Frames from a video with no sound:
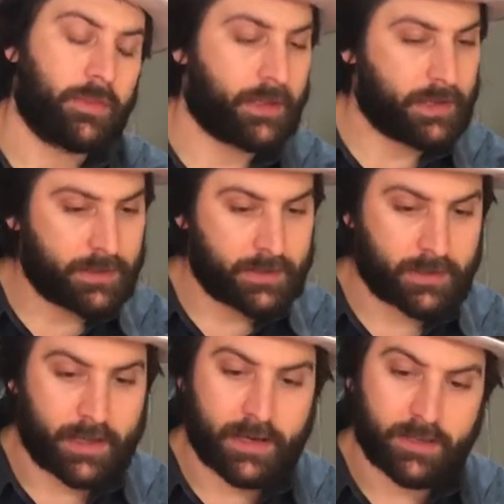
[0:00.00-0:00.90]
these,
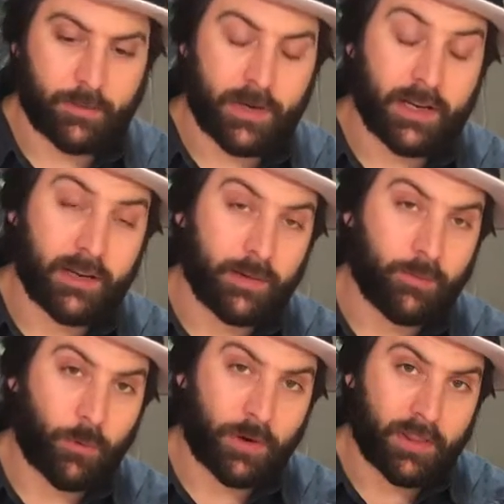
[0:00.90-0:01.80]
like so many
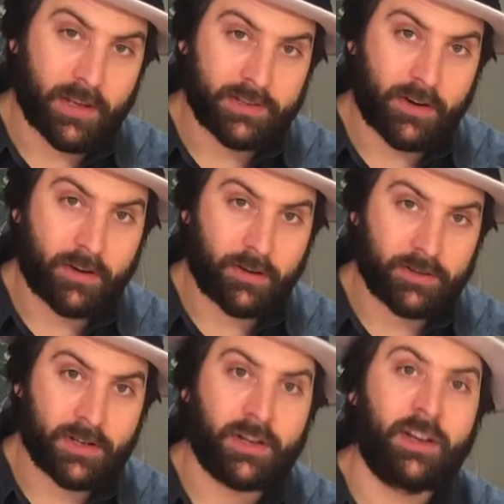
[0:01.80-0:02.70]
important things in our
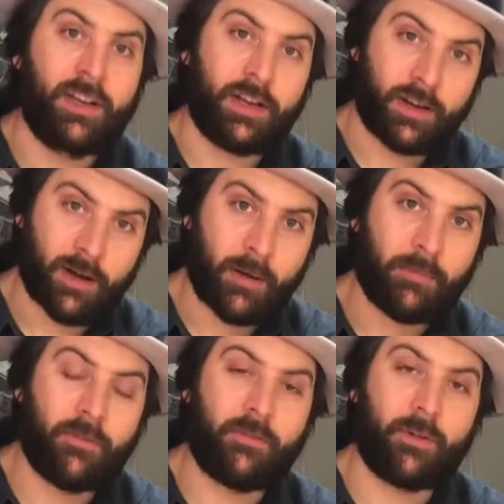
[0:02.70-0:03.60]
culture,
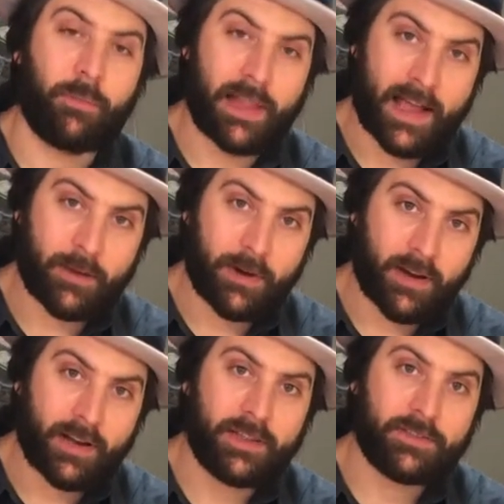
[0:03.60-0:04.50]
come from Black
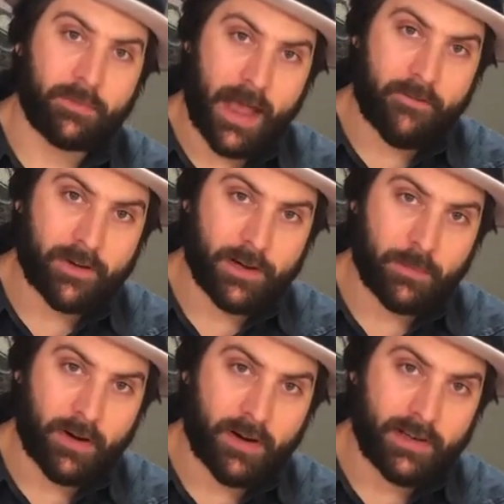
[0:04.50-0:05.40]
Americans, from African
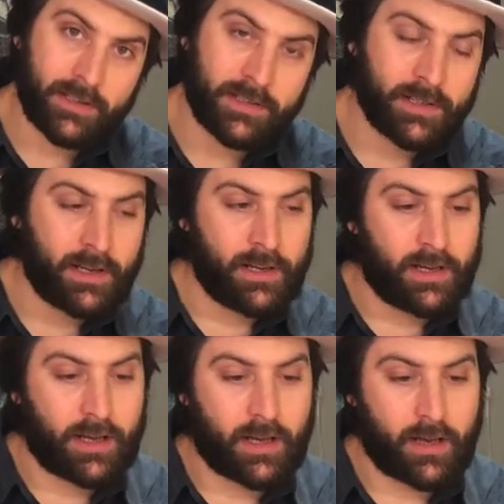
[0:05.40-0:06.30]
Americans.
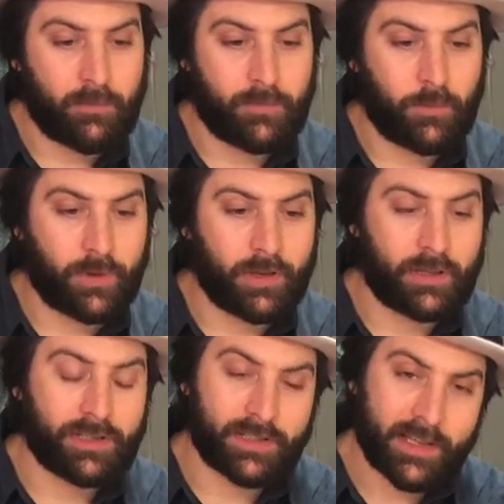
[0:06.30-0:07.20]
When
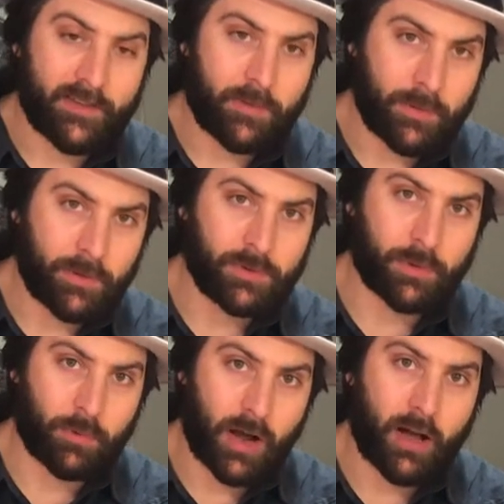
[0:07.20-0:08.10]
enslaved peoples were
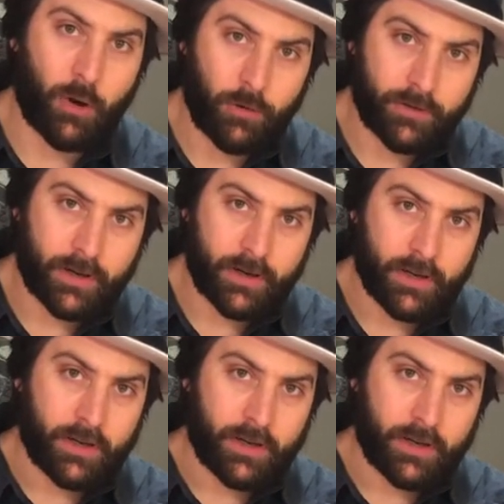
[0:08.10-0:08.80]
brought over